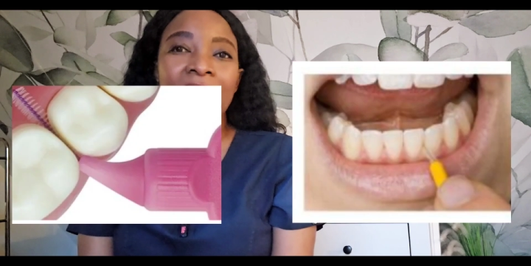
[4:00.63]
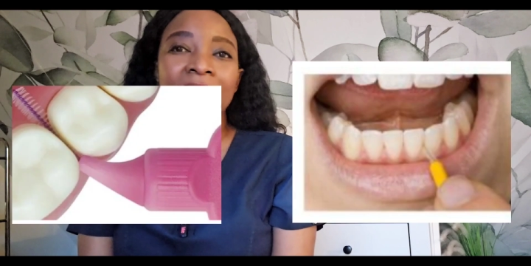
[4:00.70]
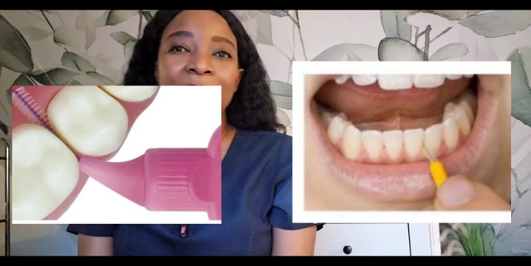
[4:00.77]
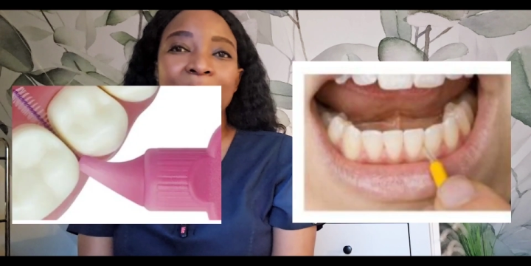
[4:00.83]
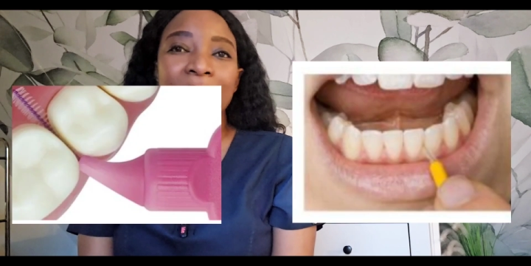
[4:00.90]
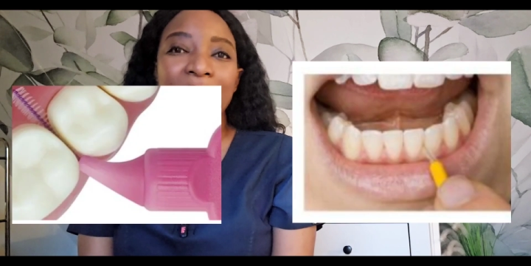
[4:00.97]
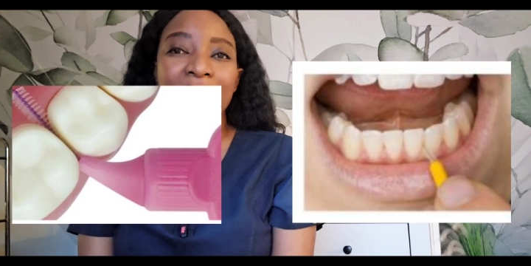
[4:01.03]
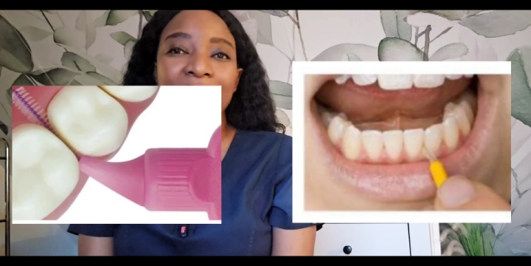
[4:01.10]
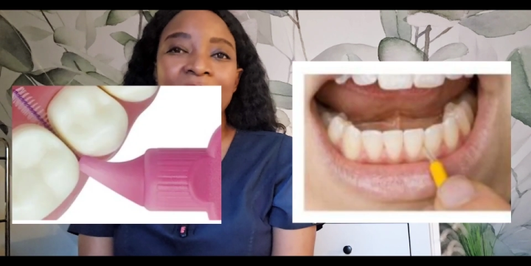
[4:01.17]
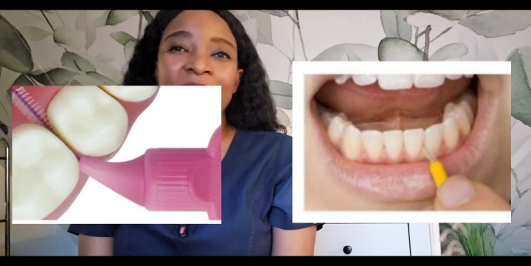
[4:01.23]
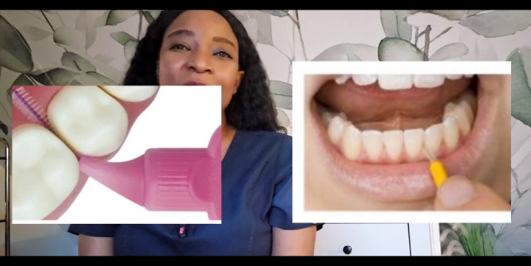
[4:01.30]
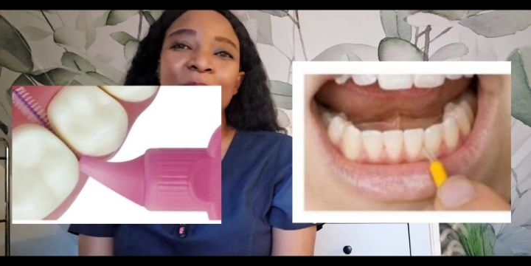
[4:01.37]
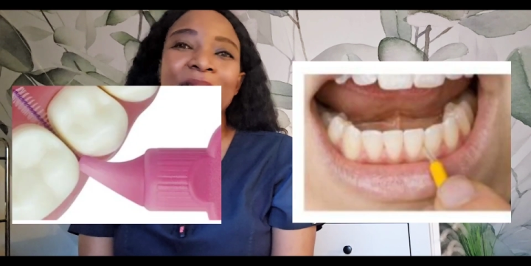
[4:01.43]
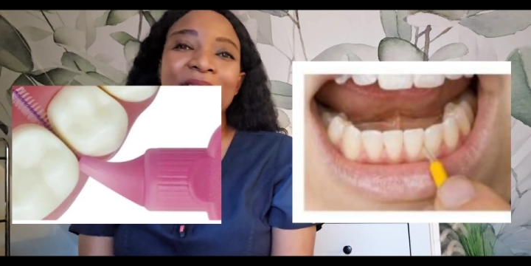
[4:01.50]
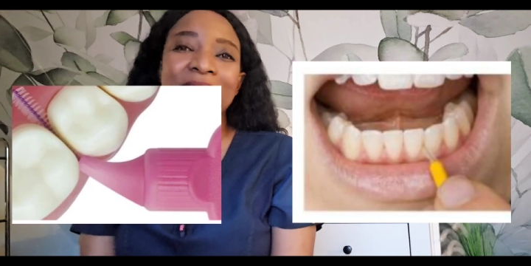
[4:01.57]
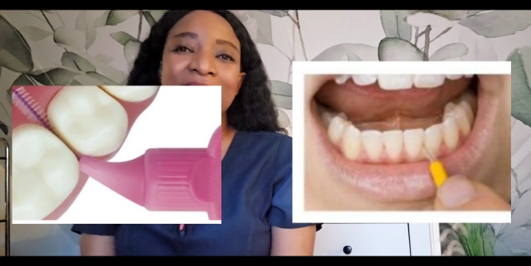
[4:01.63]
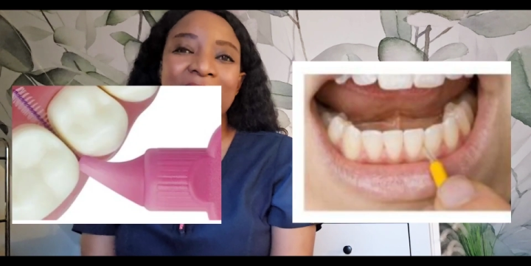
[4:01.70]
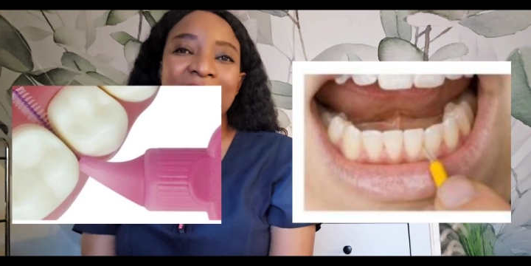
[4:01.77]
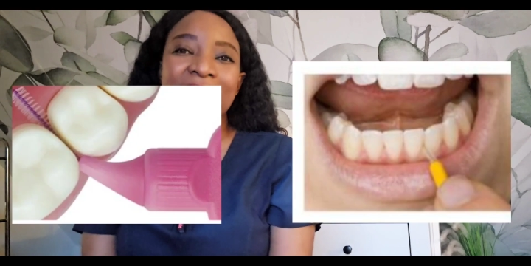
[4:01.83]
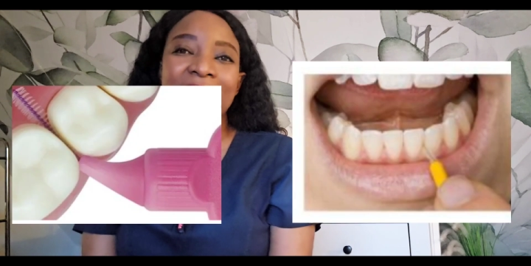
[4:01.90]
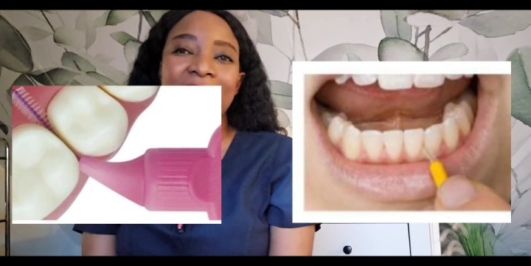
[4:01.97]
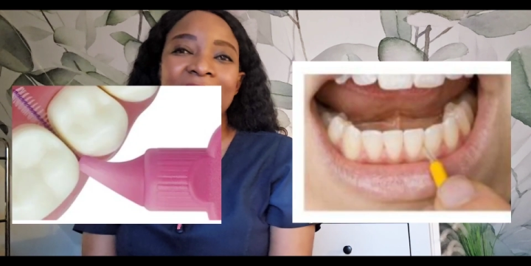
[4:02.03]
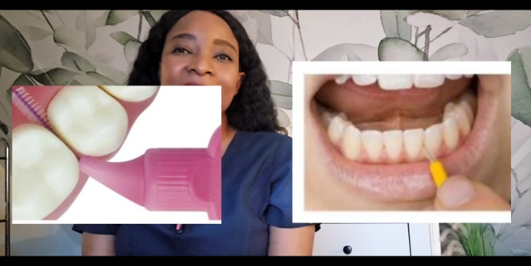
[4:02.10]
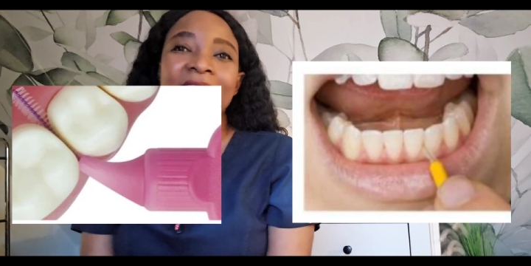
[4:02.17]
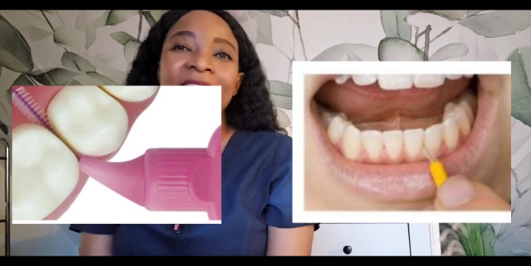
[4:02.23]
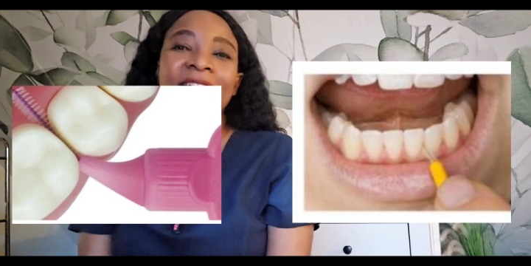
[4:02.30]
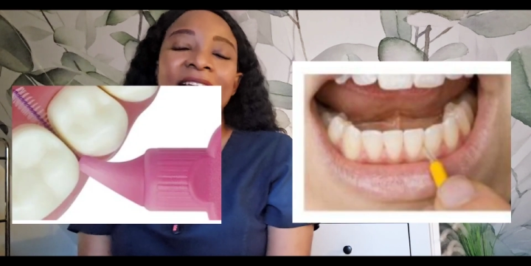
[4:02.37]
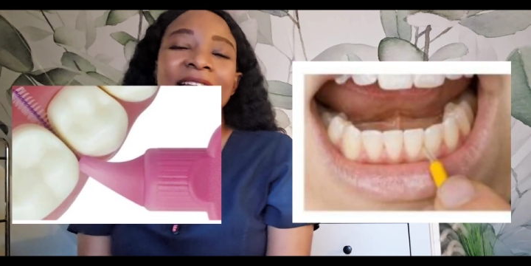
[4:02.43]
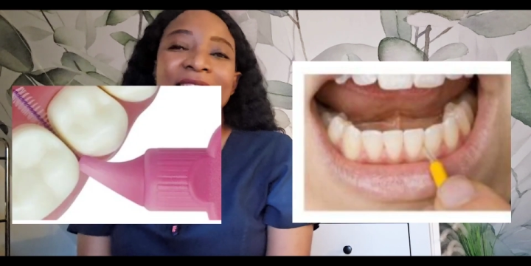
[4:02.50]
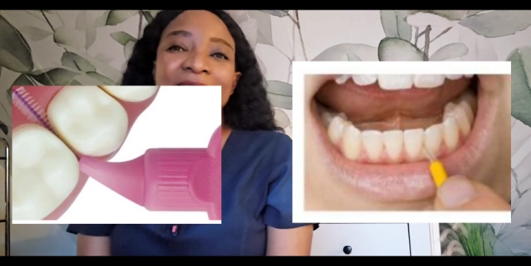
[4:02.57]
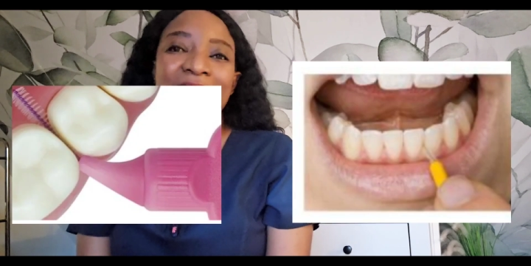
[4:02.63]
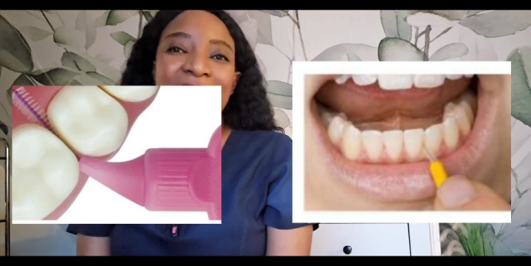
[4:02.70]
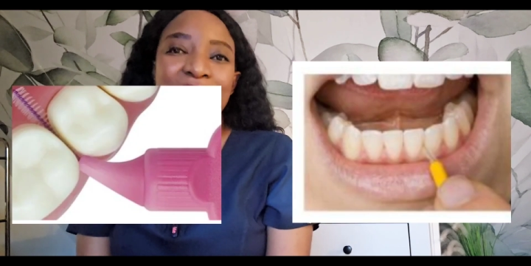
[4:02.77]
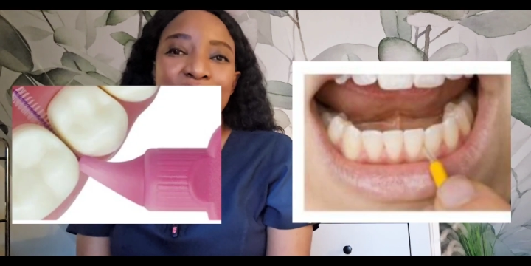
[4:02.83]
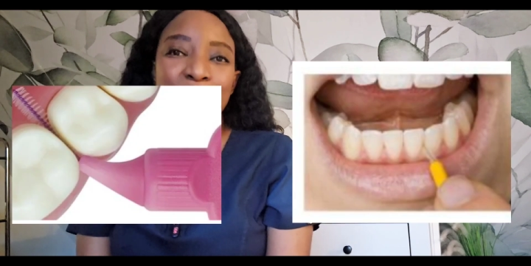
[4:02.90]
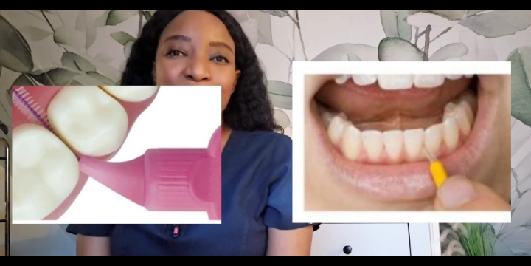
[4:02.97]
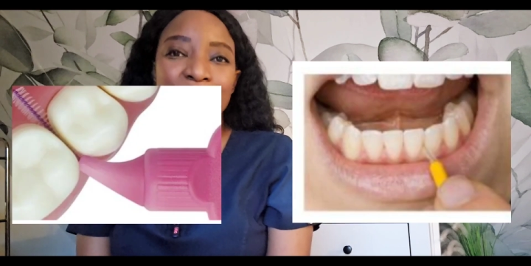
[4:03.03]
at my recommended interdental